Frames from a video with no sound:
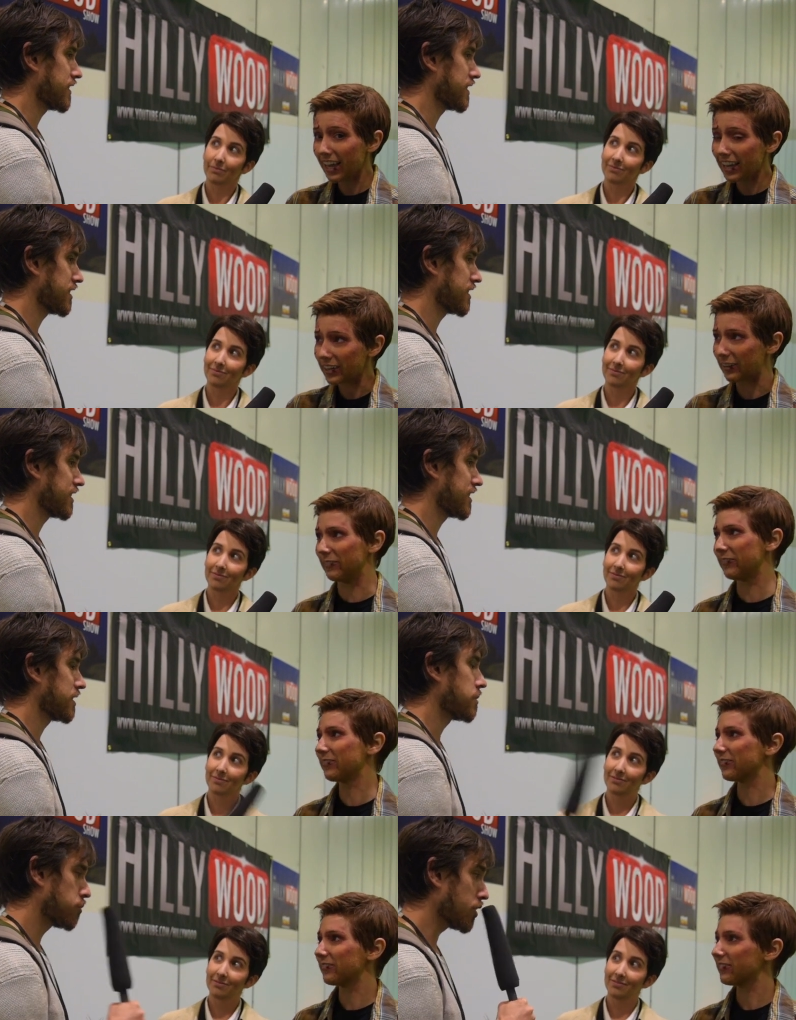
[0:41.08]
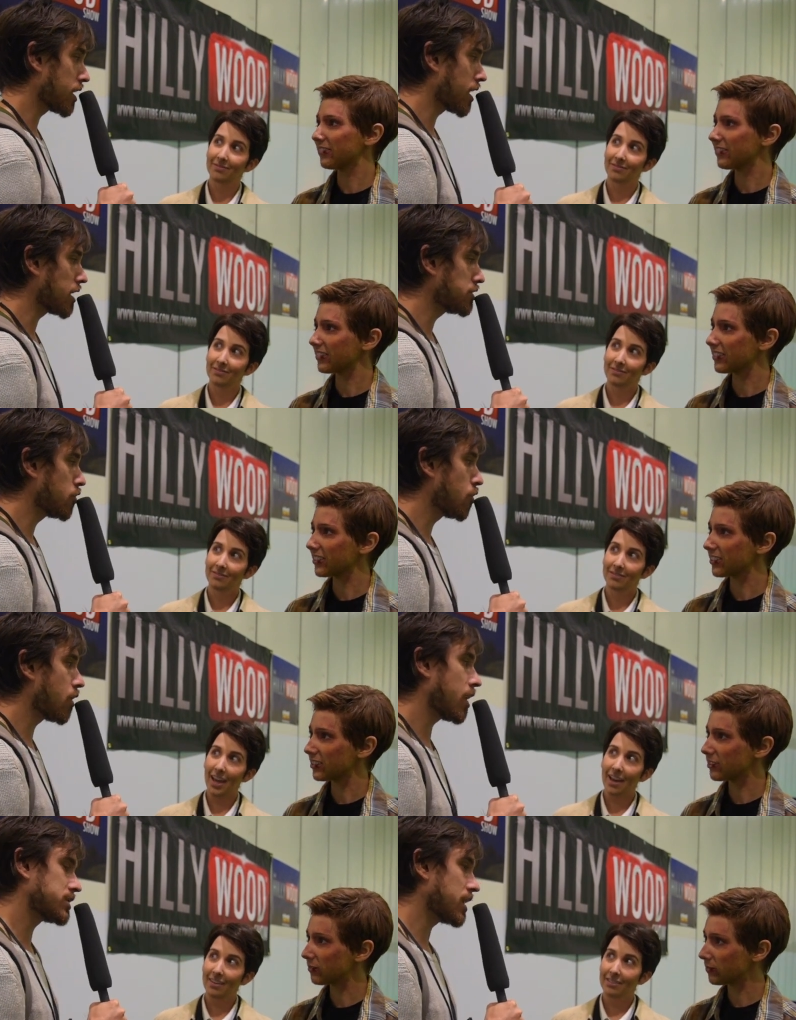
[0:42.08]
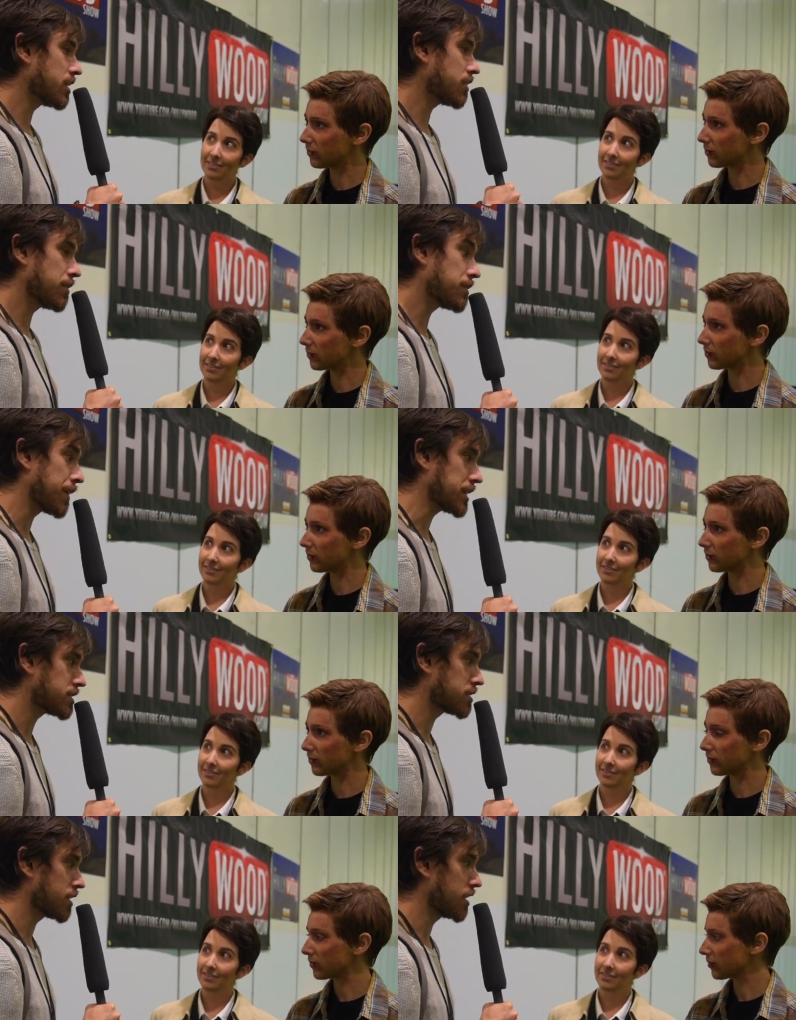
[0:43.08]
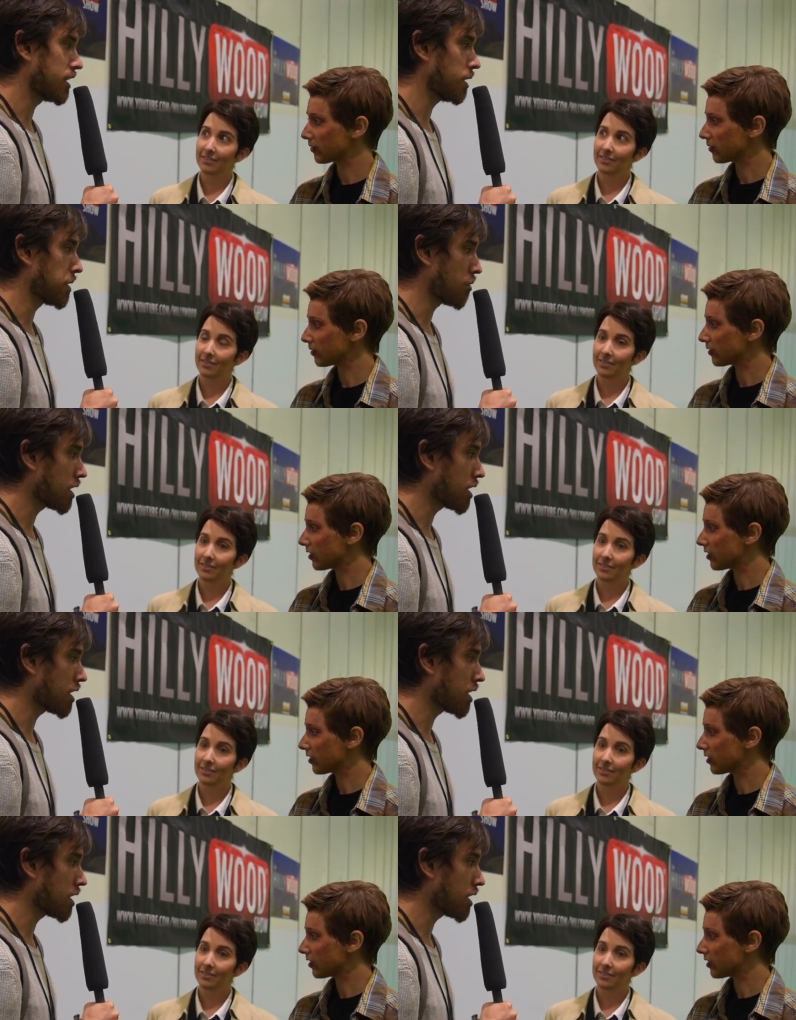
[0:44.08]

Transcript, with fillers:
Speaker 1: like them. Brilliant. And you're attending VidFest in a little bit,